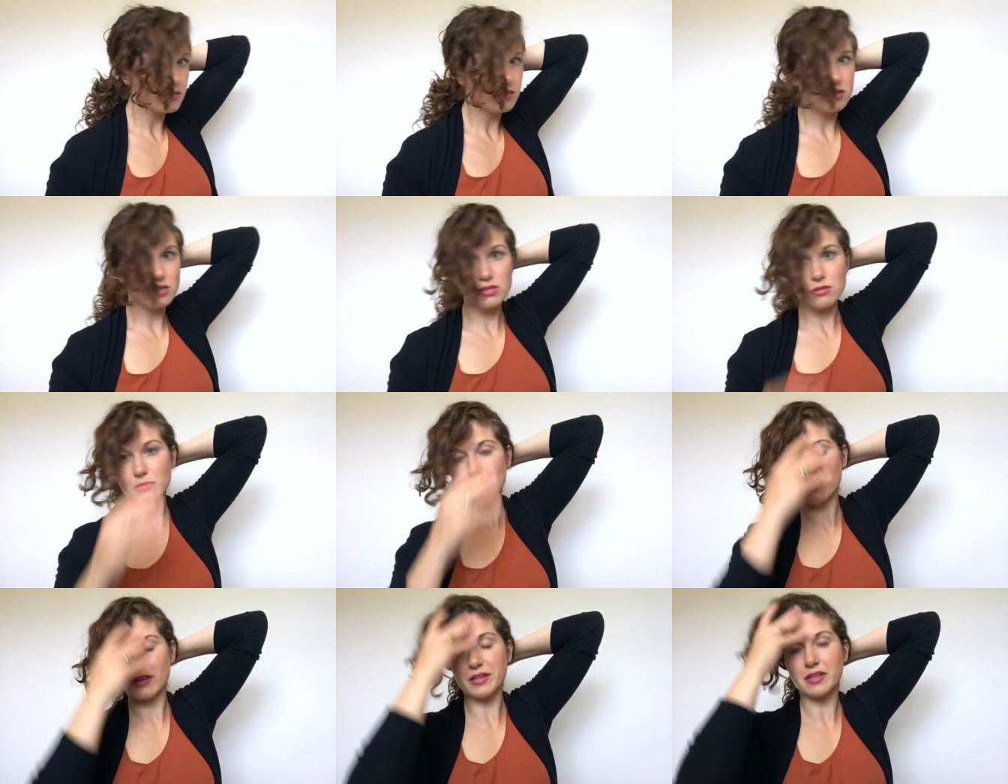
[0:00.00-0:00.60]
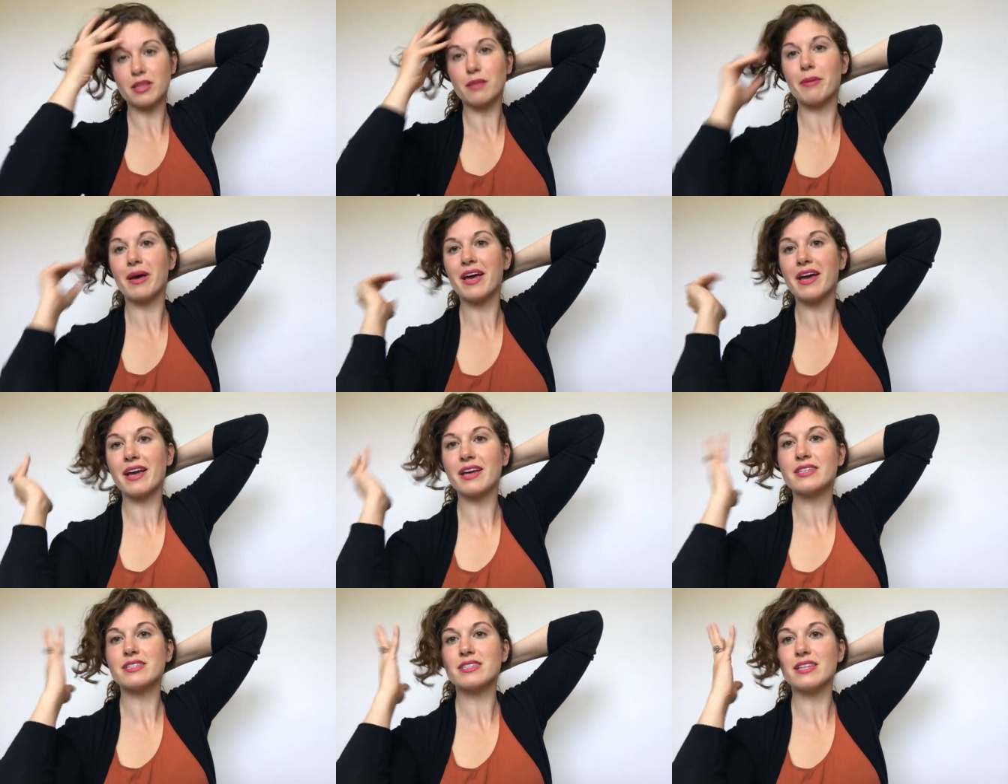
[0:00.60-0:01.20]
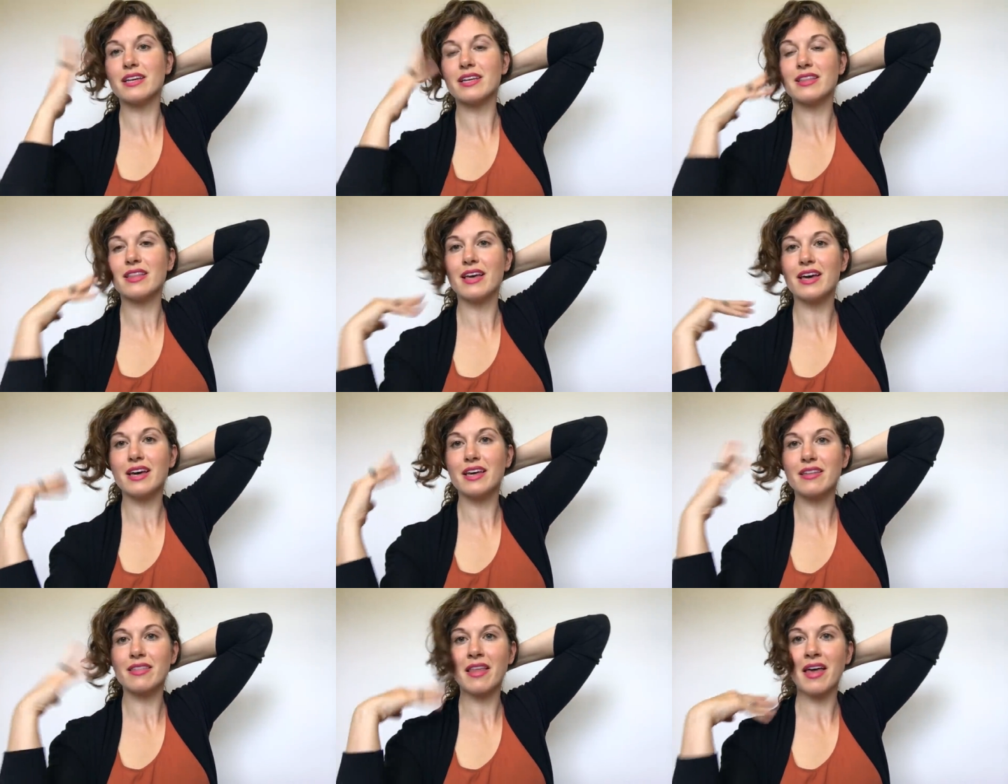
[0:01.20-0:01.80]
Just with, like, the bangs like
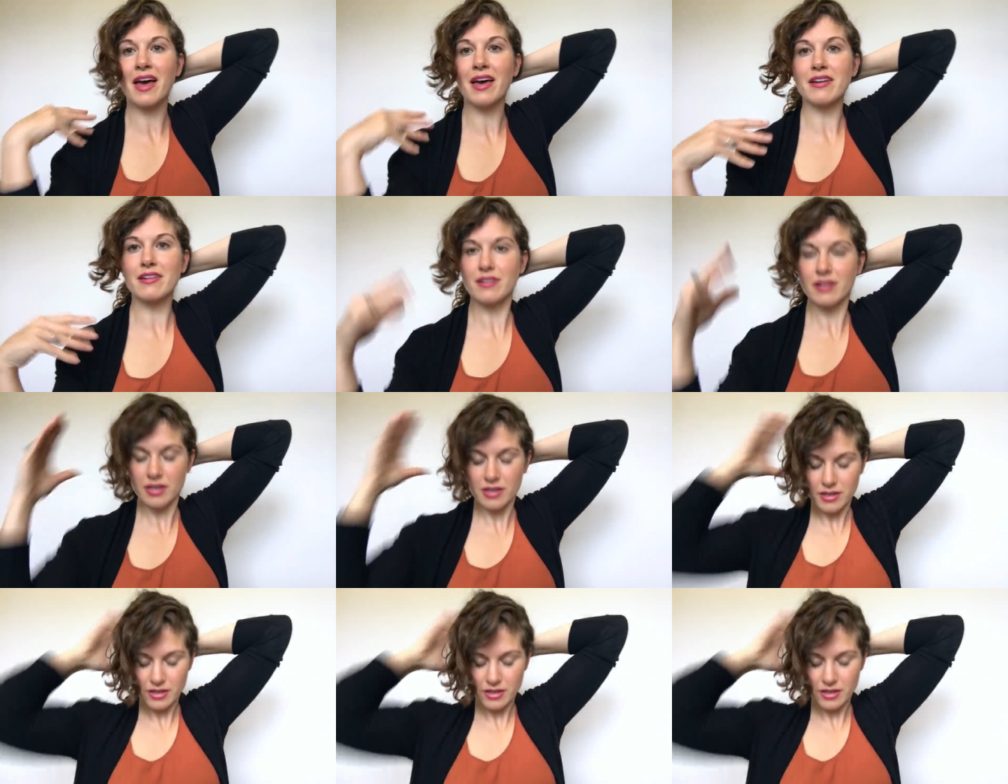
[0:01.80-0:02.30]
that and that.